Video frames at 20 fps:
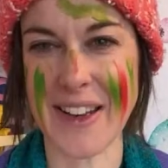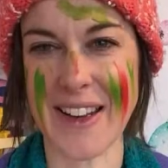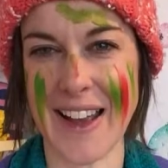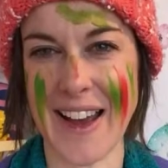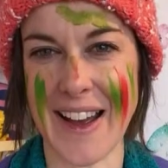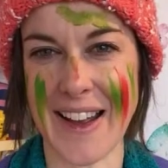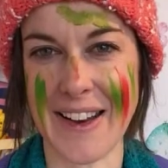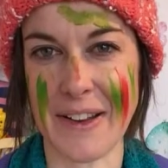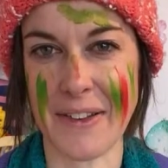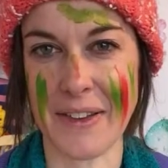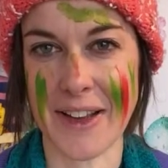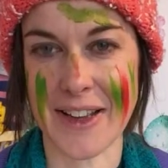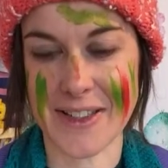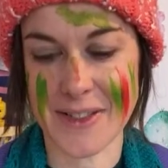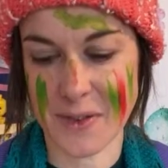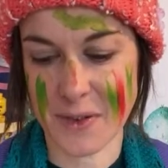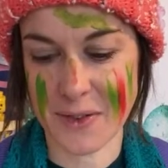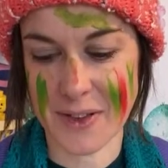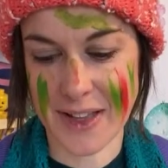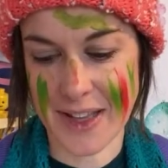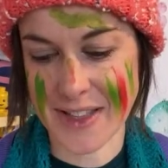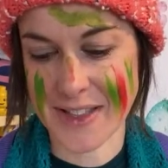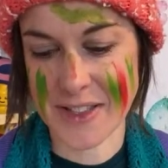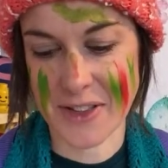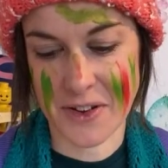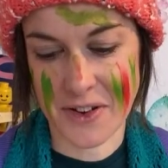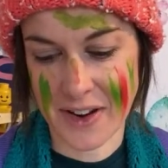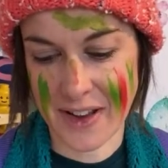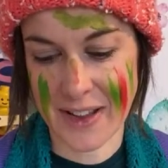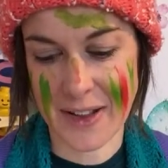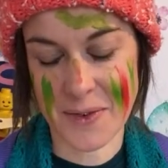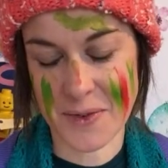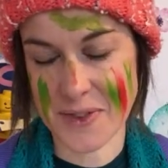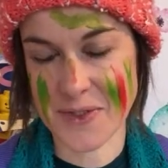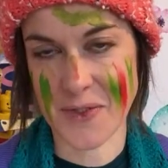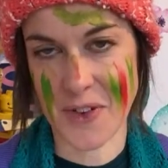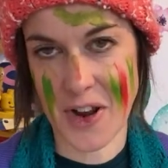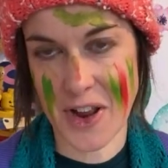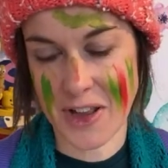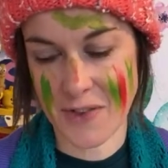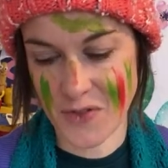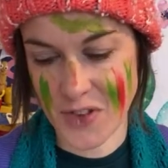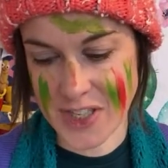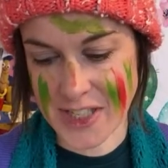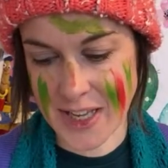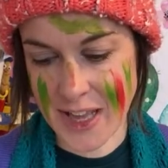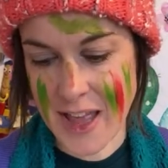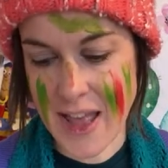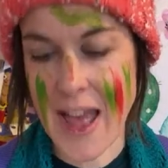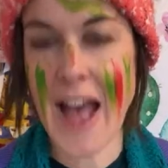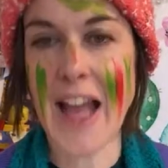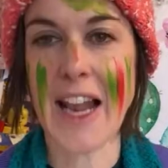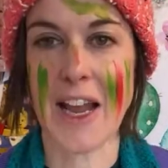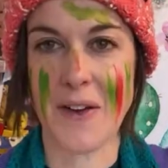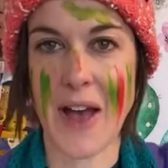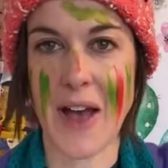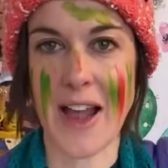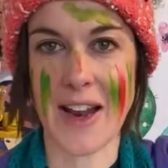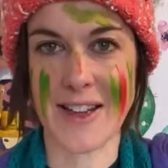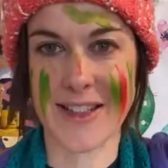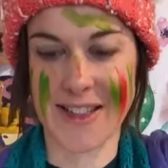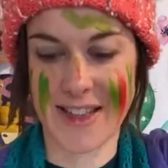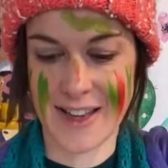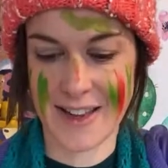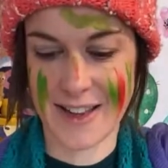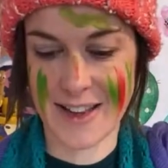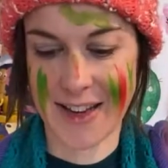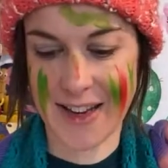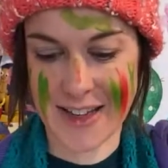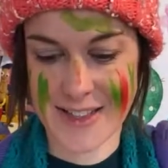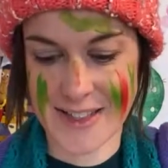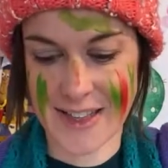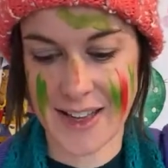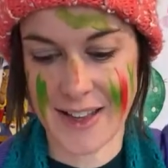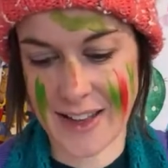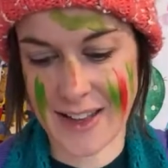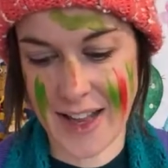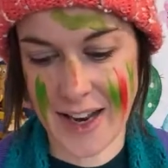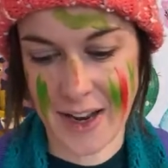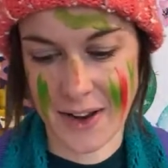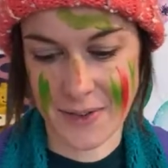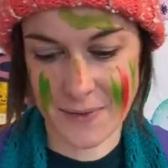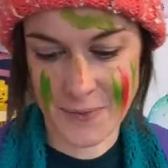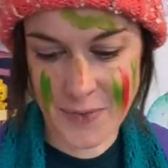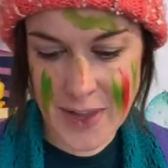Yeah, I know that is sorry, that was very confusing. Hello, Elodie and Izzy. Hello.